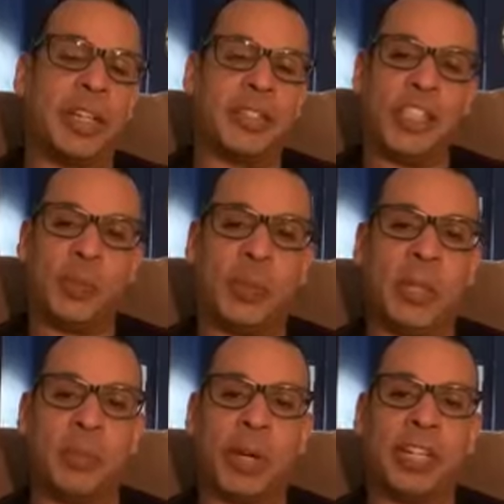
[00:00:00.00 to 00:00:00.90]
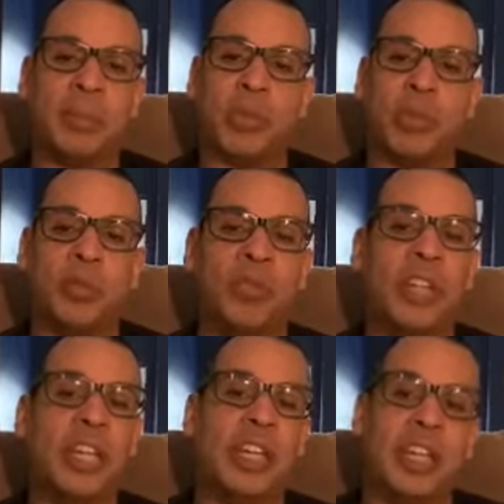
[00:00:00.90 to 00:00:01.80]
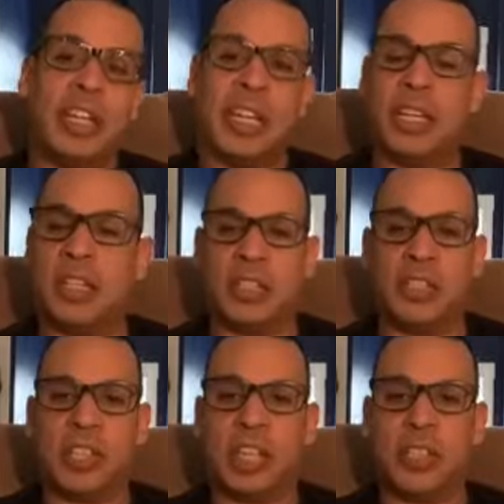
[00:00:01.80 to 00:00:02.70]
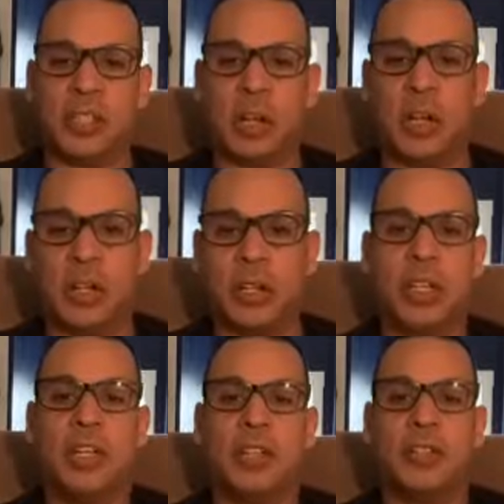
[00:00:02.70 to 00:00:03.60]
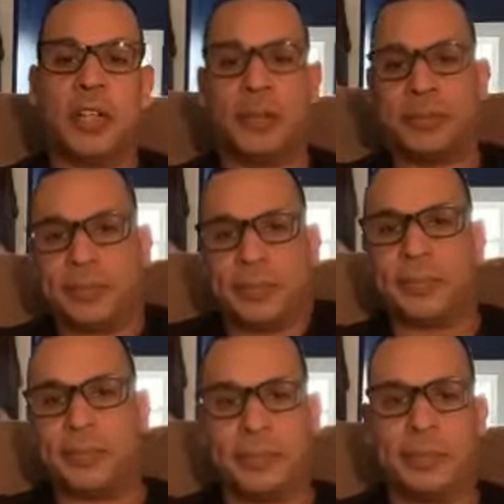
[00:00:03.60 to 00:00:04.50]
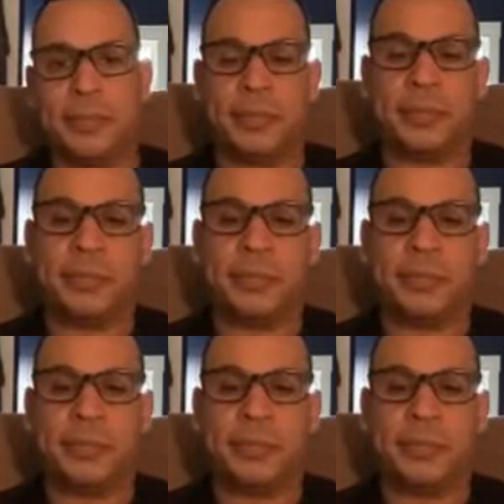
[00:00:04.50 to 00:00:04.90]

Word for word: people had to move and they couldn't take the dog. So. Yeah. Gotcha.